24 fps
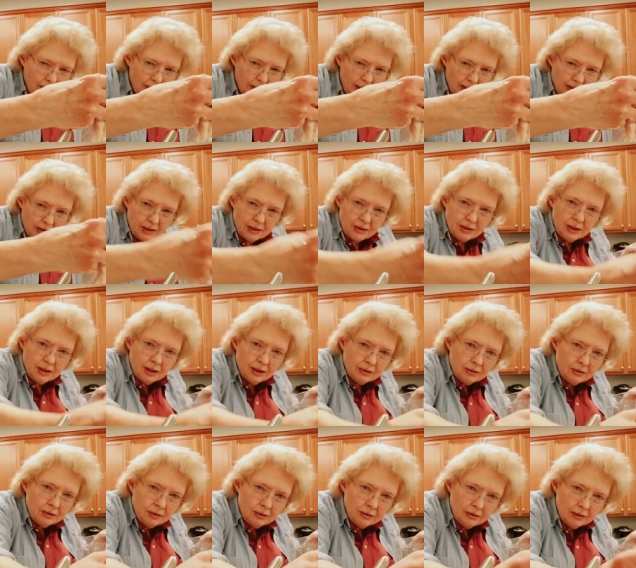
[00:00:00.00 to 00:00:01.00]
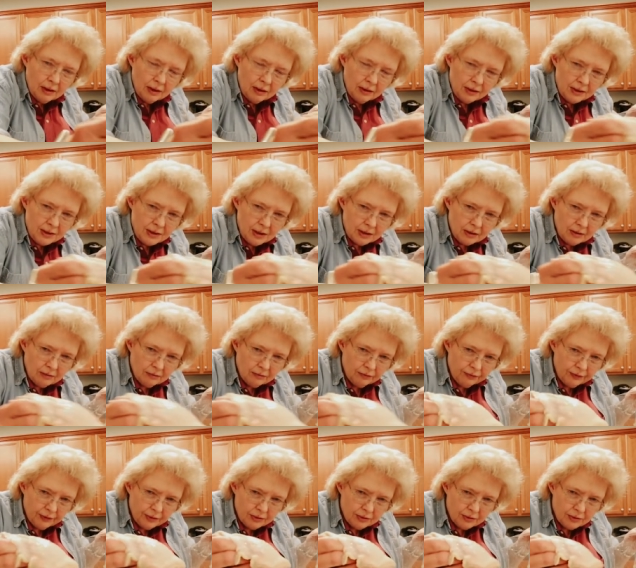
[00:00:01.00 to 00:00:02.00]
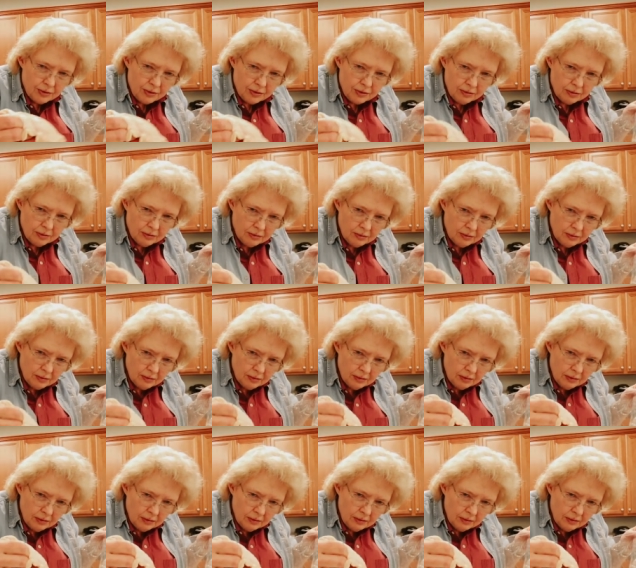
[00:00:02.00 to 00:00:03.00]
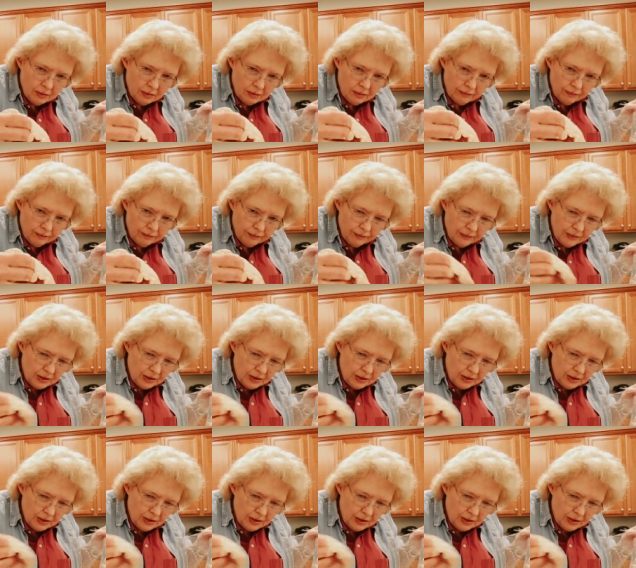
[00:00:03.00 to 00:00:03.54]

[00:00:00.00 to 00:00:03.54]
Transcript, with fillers: That side's hot. Yep. I always get confused. No, that side's cold. Yep.